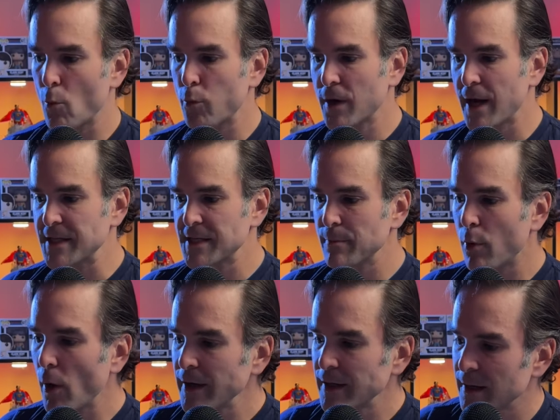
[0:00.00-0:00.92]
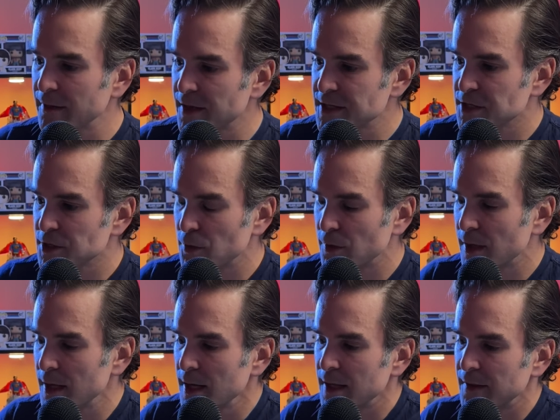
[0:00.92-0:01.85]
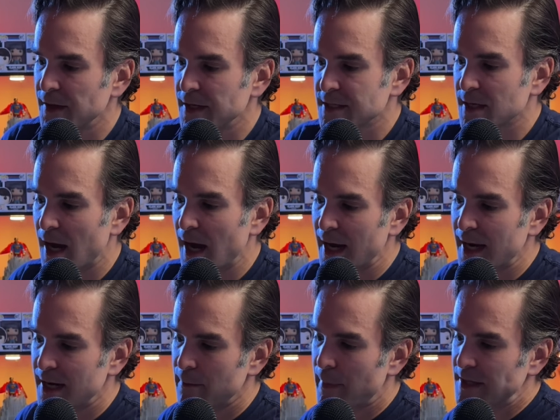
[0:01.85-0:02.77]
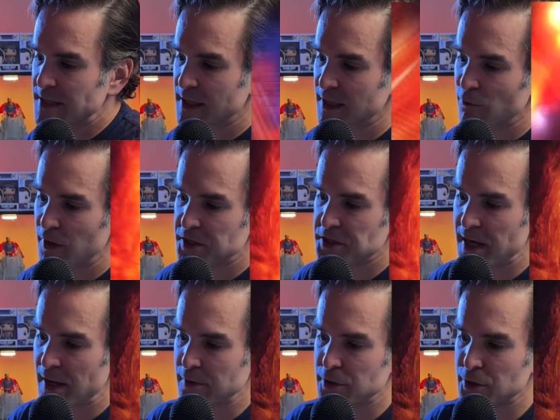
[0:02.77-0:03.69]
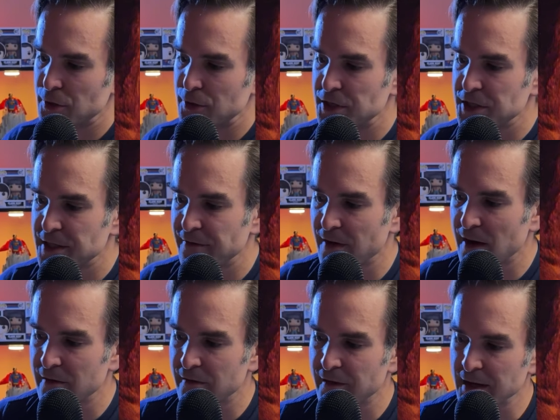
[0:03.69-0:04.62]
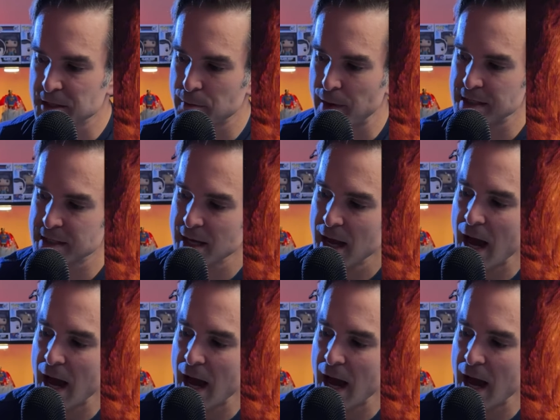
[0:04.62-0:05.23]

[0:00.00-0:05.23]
Case in point, this suit, I basically reached out to GC5FX